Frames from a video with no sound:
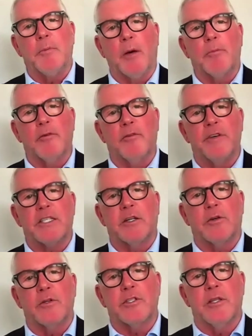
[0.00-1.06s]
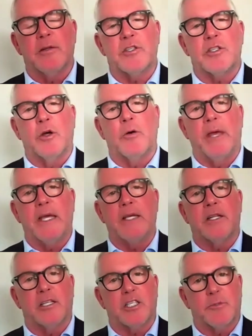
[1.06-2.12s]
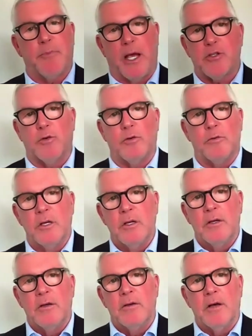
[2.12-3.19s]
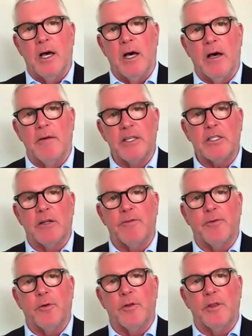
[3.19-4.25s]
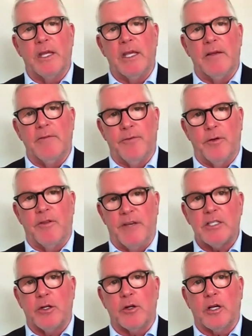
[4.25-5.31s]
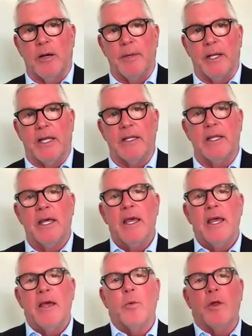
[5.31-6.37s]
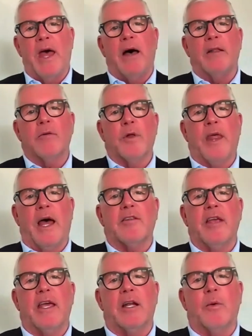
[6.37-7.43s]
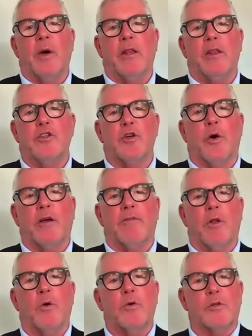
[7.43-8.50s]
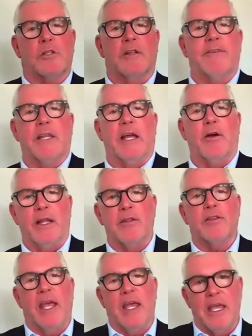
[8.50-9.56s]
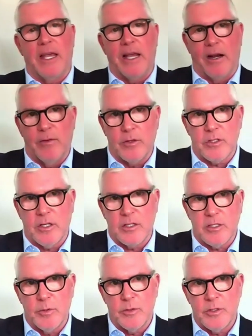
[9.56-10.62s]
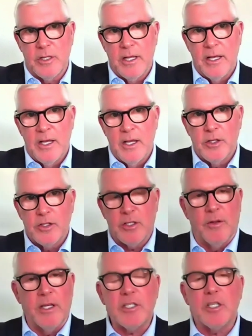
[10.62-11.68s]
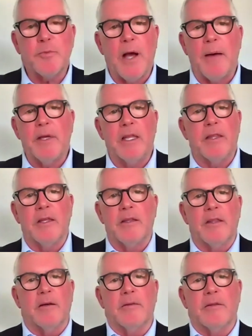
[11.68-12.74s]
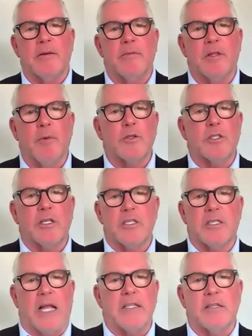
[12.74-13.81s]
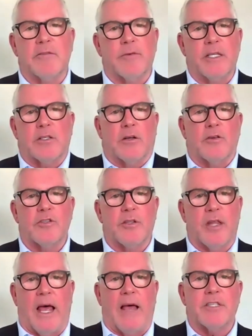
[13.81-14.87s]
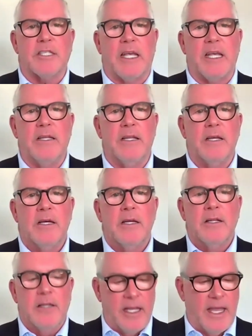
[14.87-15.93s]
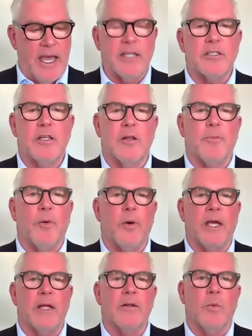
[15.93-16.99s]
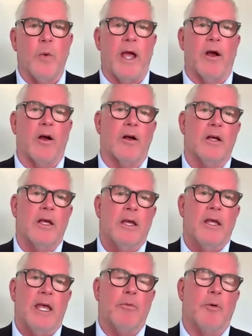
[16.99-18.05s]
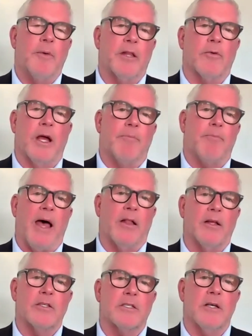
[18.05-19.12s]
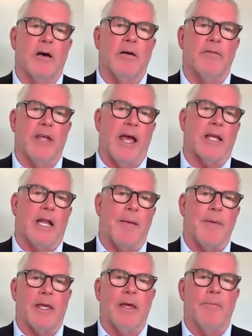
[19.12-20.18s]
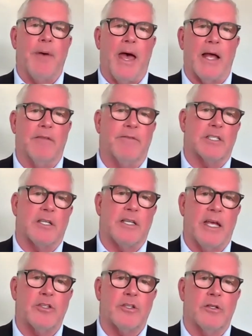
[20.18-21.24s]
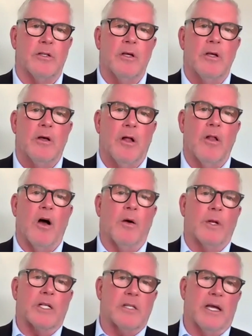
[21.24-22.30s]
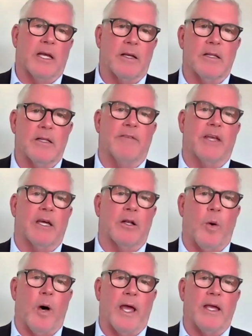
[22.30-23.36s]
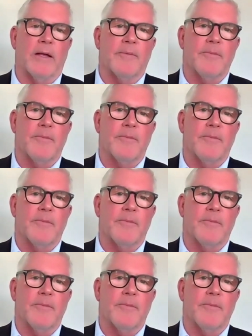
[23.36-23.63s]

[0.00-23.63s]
number of visitors that still makes it a special uh, visit for the for the visitor coming in without without taking away the joy of locals living there and taking care of those customers so this is probably the the the, the most extensive research that i've seen to get us to the point where it will be the right balance of the economic impact and visitation along with it's like living in hawaii